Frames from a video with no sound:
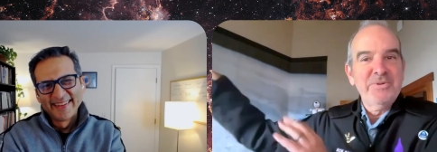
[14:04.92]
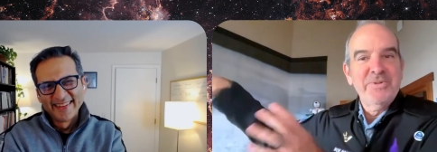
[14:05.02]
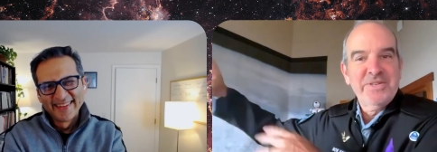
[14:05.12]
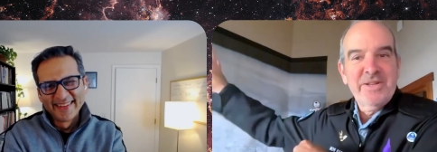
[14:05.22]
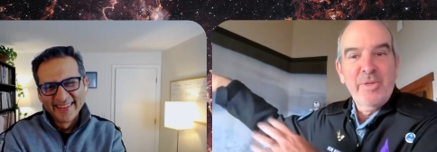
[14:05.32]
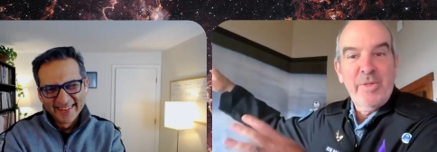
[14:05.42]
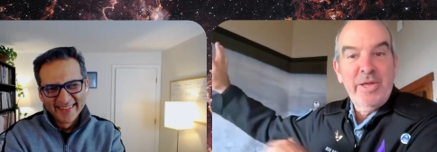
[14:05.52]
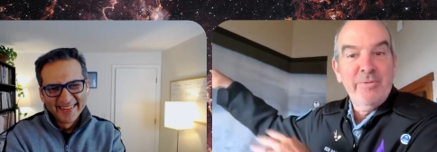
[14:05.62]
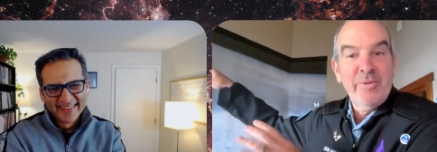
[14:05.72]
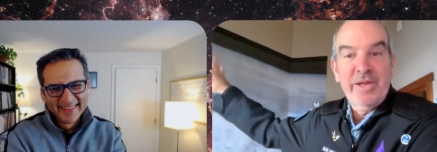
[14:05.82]
Speaker 1: this other thing
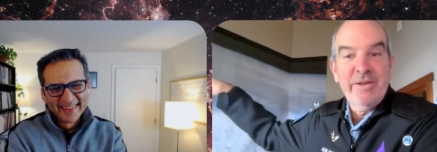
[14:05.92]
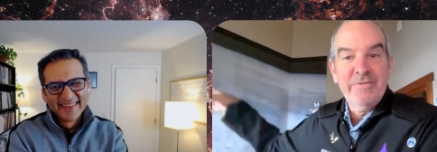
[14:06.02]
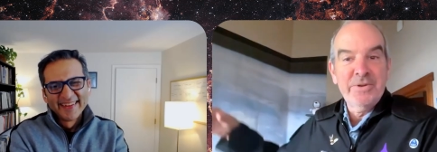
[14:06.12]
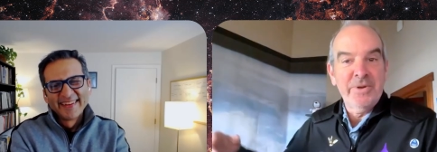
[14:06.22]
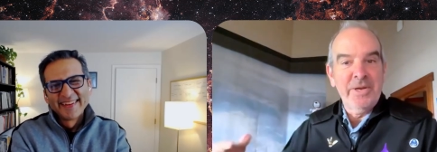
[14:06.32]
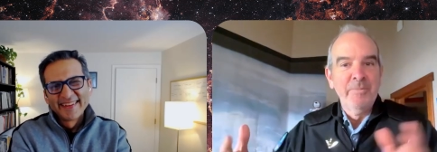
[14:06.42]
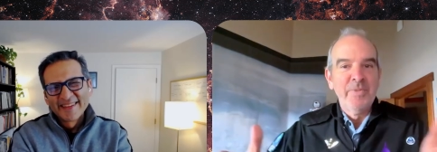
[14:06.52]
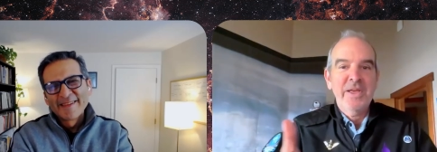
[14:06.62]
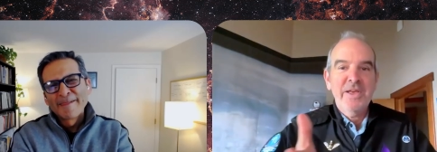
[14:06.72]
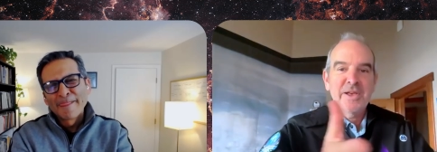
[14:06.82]
you, you're doing
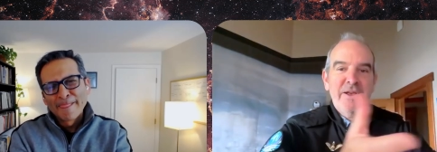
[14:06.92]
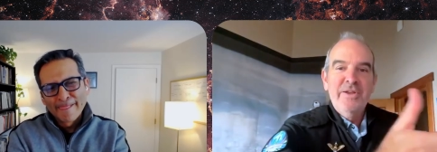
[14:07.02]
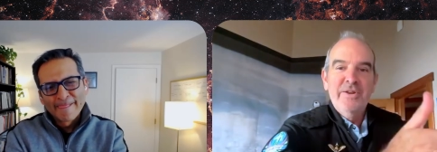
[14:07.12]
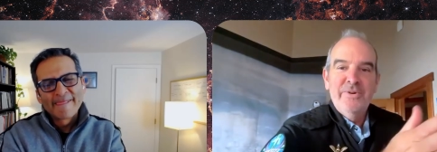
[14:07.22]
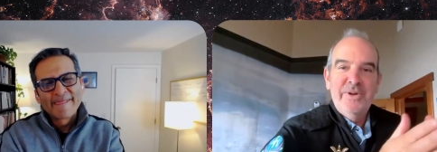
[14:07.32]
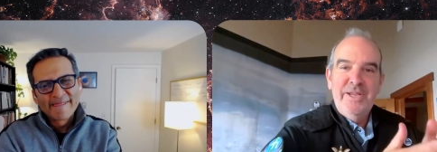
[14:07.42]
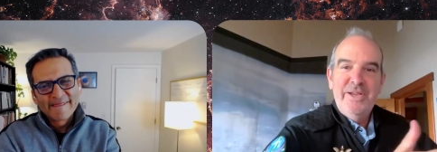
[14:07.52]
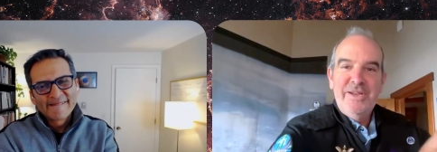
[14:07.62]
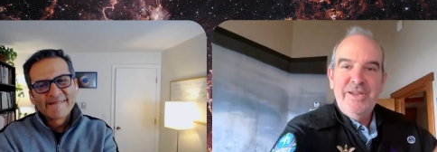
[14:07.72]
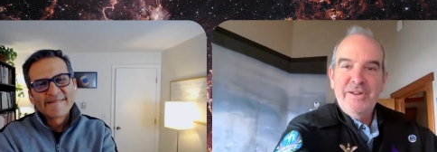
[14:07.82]
you know
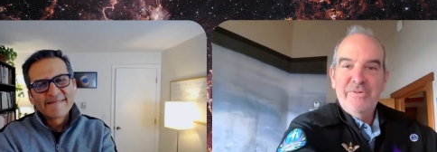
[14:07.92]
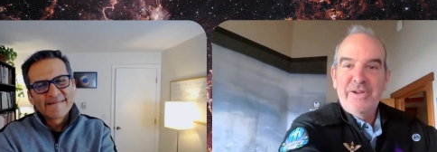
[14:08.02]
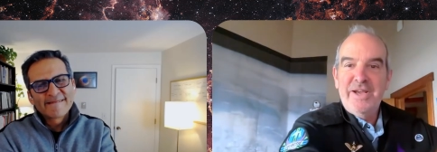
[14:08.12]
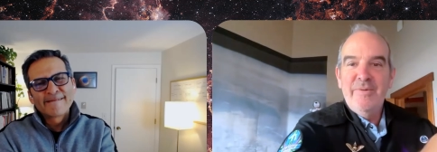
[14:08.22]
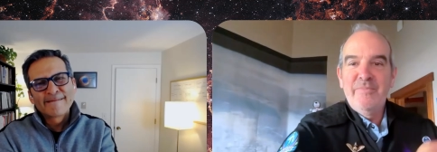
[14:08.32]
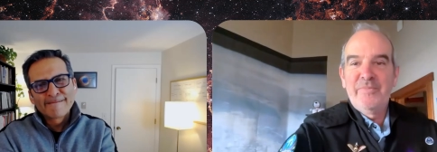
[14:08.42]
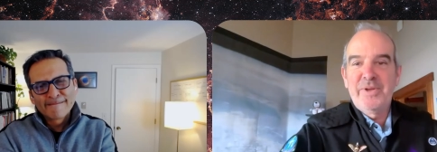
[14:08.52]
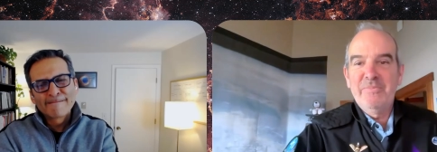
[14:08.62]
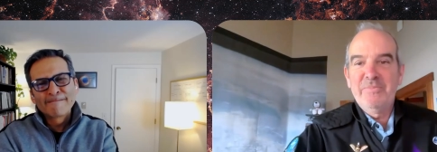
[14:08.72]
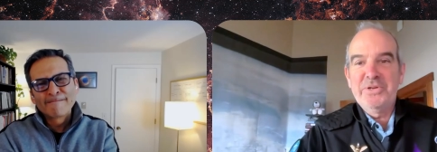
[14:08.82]
you know come
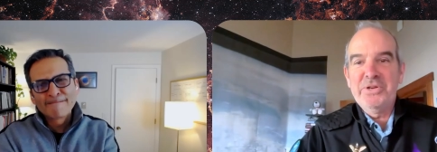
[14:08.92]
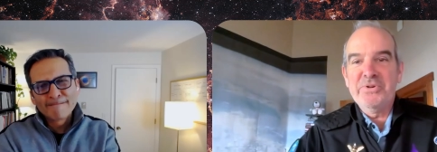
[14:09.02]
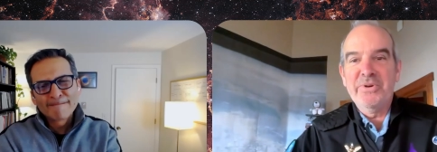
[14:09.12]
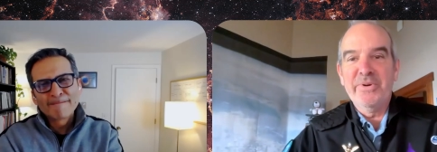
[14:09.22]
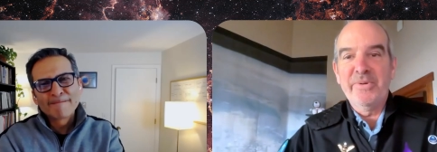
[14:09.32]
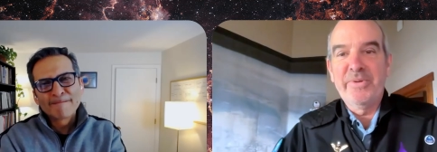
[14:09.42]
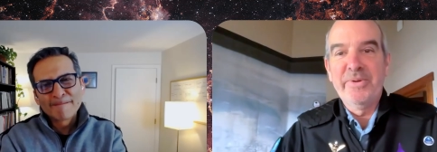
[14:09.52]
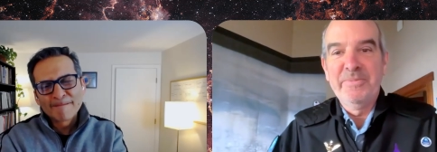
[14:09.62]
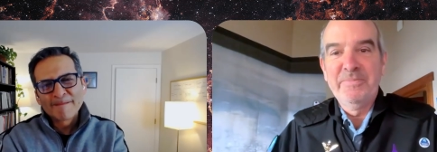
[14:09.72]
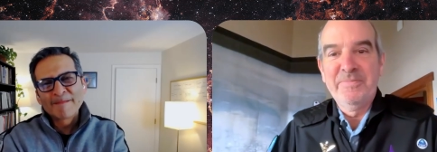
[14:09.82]
come see your earth
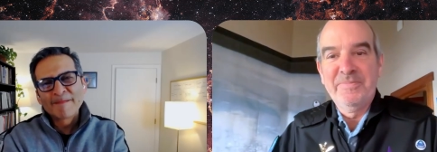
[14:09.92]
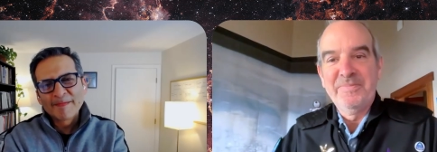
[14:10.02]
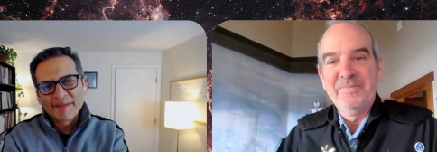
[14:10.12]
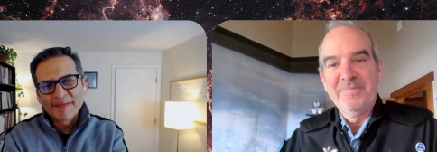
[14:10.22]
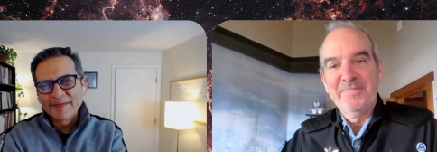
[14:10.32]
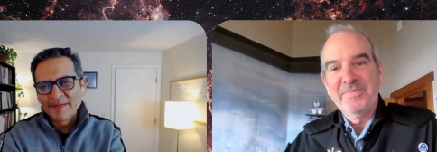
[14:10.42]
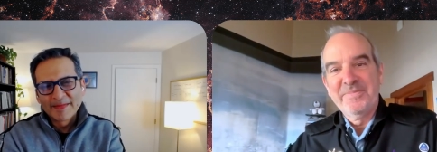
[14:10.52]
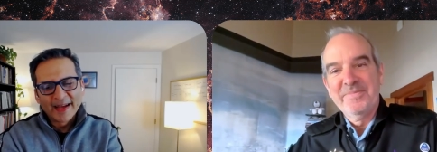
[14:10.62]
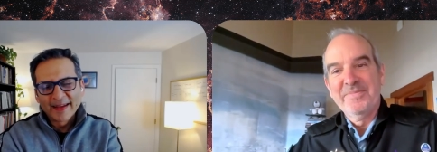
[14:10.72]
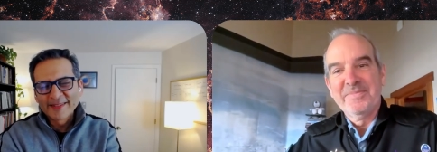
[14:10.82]

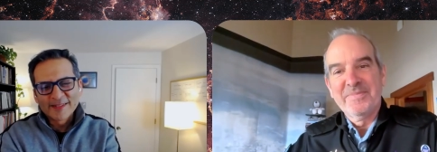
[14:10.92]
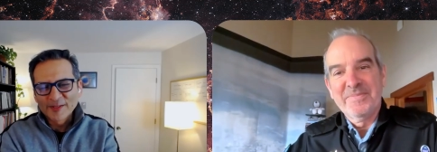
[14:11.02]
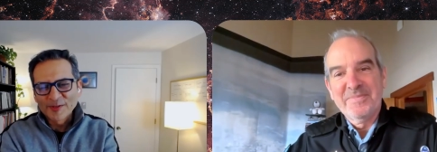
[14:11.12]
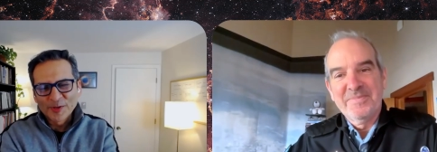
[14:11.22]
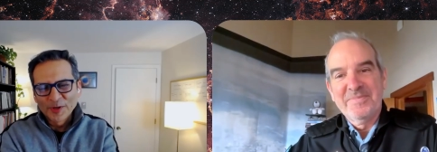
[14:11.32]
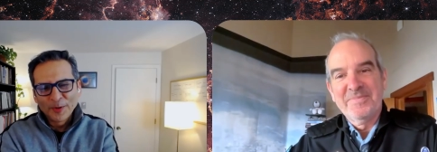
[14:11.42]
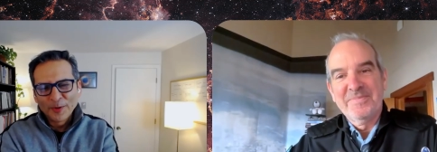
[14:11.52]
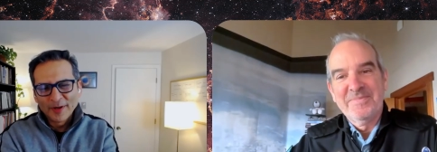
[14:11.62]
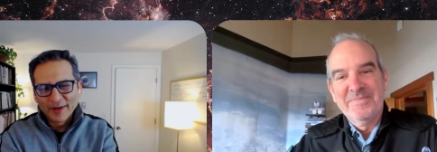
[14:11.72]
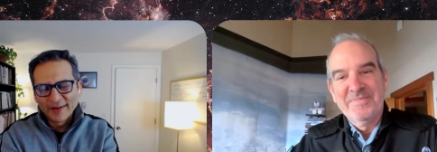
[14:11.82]
Speaker 2: that is just
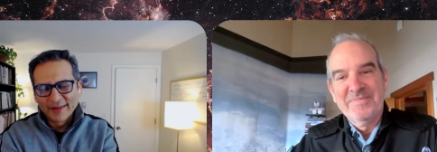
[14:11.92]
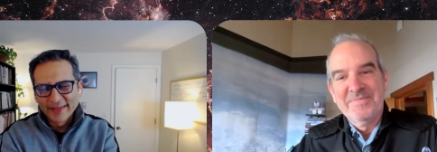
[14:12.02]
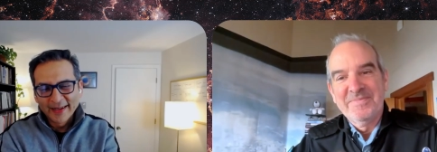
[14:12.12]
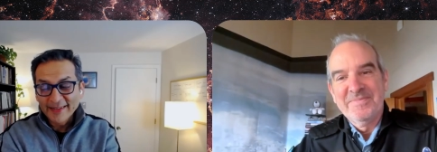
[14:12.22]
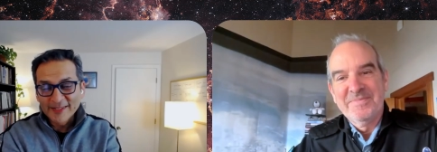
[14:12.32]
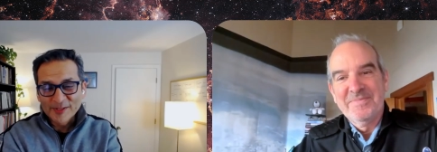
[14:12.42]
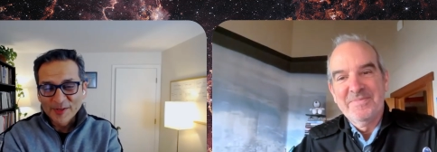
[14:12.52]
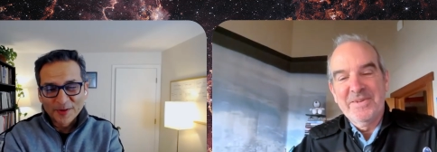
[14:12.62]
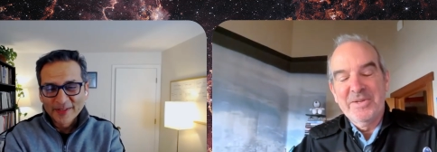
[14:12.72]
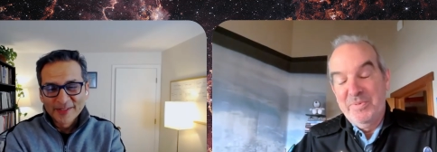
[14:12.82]
so. Uh, that
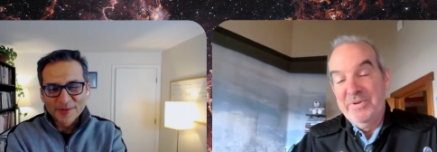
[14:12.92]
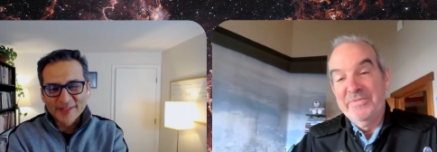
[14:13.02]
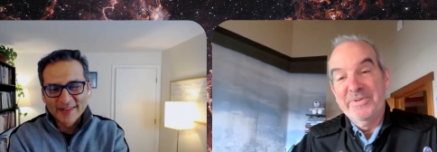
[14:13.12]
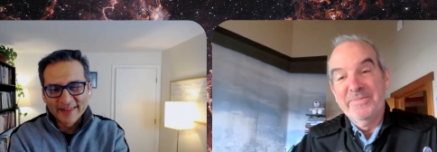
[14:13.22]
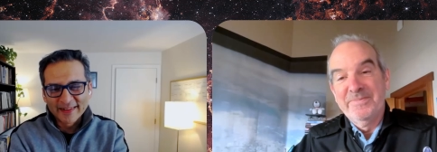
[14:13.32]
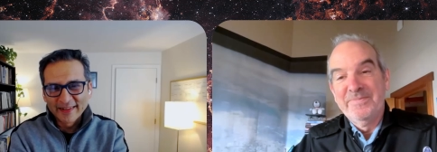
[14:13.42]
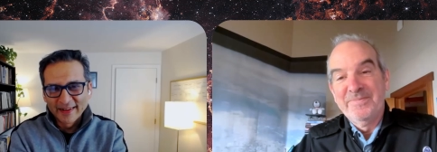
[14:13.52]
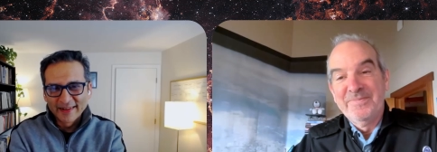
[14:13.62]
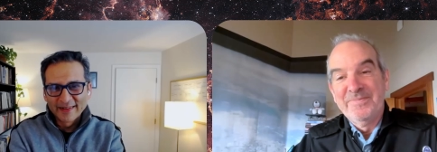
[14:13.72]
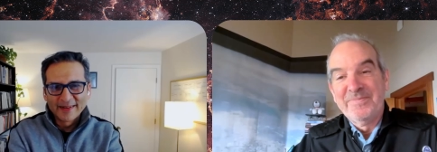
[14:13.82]
is so
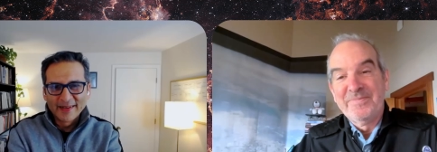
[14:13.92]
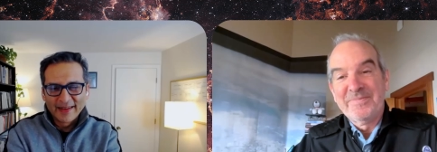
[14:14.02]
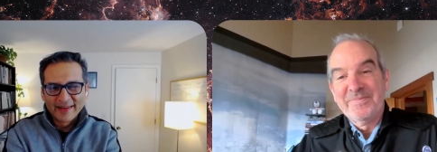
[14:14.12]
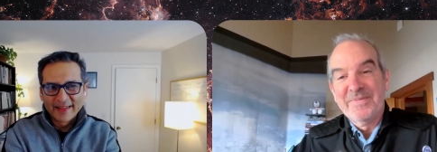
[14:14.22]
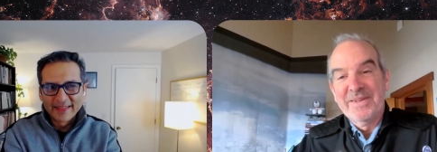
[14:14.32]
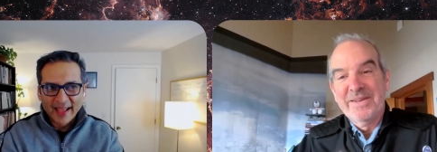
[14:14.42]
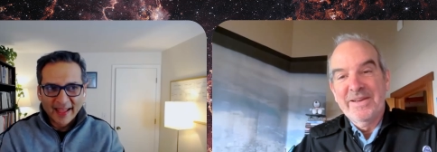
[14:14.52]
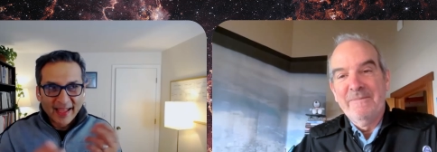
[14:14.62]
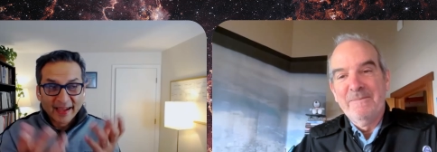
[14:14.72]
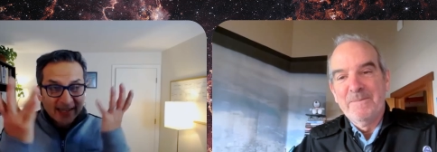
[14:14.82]
interesting, uh, and
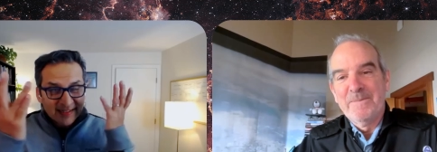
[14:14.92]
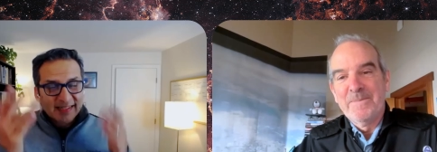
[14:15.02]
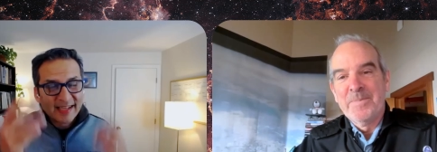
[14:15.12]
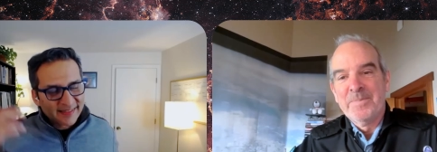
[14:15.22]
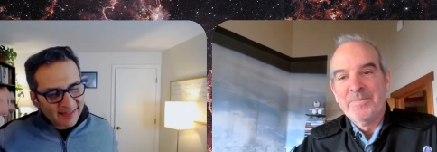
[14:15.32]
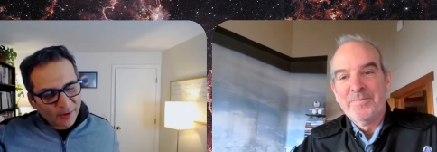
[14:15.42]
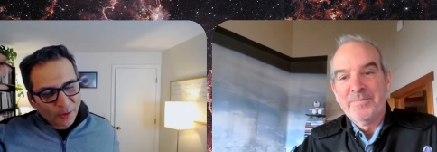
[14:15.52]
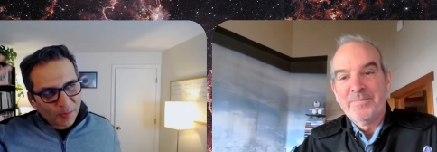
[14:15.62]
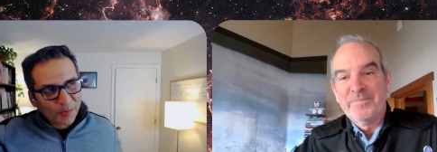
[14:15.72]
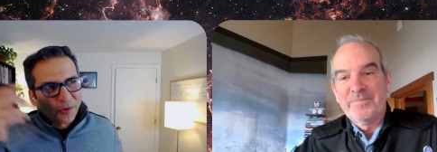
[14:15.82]
and and I guess that's
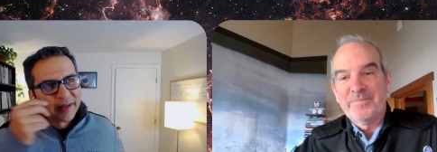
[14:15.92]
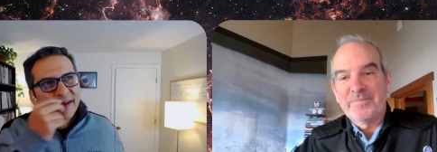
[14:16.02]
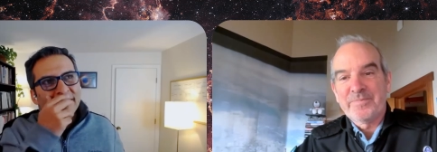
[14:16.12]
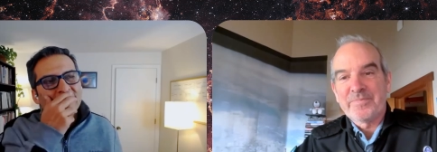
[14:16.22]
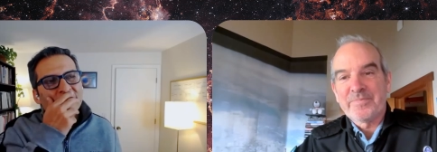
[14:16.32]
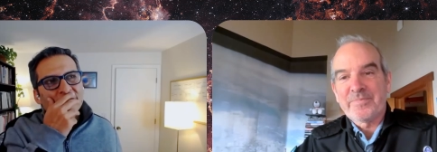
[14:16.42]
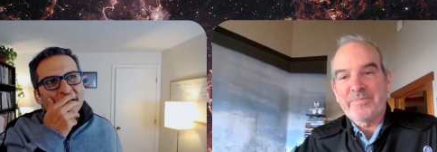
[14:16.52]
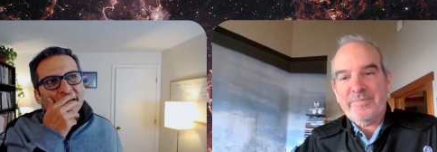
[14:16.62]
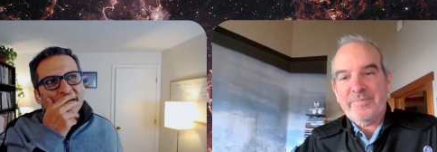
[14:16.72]
the whole point. Like you know